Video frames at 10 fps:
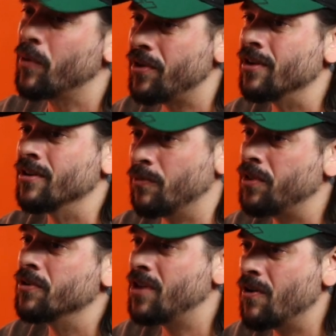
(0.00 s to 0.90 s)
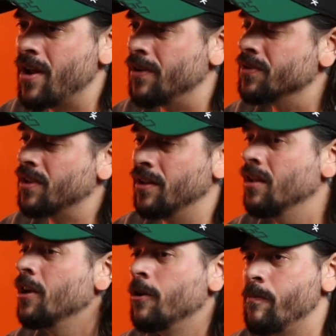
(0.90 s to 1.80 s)
but with your with your toenails,
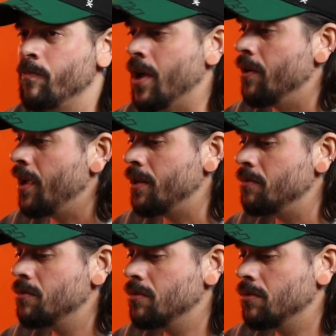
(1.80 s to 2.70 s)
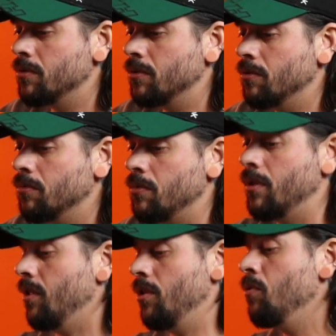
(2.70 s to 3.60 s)
and you know it,
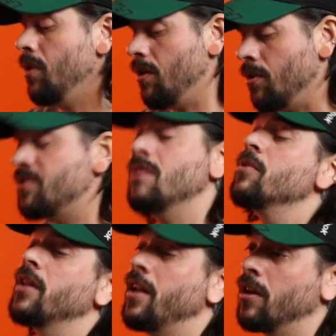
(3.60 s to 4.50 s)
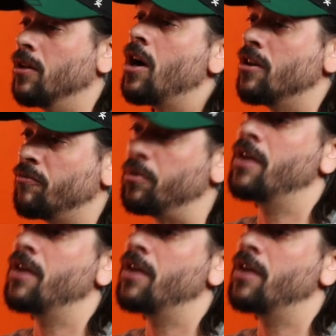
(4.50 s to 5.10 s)
you are stimulating a lot of